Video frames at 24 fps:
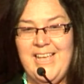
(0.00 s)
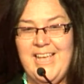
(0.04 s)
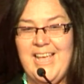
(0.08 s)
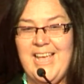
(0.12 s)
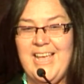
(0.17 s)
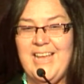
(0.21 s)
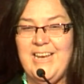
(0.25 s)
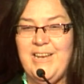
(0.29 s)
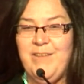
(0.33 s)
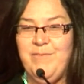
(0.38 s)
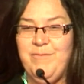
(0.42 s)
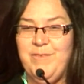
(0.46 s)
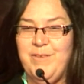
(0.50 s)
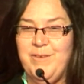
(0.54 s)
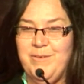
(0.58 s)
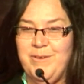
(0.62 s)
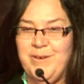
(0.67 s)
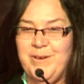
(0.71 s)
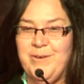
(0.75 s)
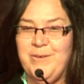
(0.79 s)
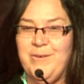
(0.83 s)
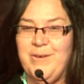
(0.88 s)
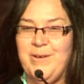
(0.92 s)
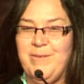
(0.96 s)
And if you
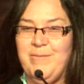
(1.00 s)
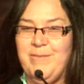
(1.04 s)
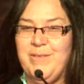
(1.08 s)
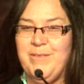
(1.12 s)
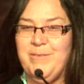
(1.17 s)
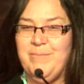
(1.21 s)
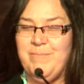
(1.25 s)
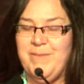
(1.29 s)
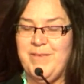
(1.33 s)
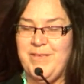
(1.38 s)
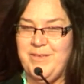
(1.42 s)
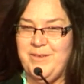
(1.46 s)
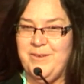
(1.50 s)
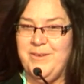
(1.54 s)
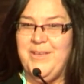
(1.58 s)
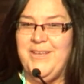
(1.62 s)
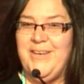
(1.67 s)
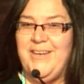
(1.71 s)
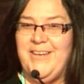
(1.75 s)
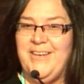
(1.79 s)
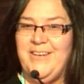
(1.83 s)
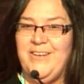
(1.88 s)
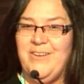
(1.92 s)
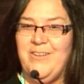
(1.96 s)
agree with me, you can
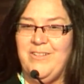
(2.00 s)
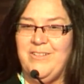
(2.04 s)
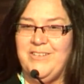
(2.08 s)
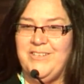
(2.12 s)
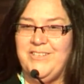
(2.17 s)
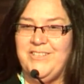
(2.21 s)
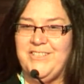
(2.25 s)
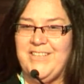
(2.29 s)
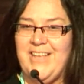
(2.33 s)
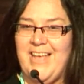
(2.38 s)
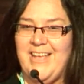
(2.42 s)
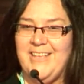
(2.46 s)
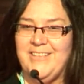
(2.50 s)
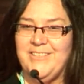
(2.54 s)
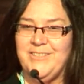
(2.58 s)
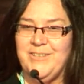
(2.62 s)
acknowledge that.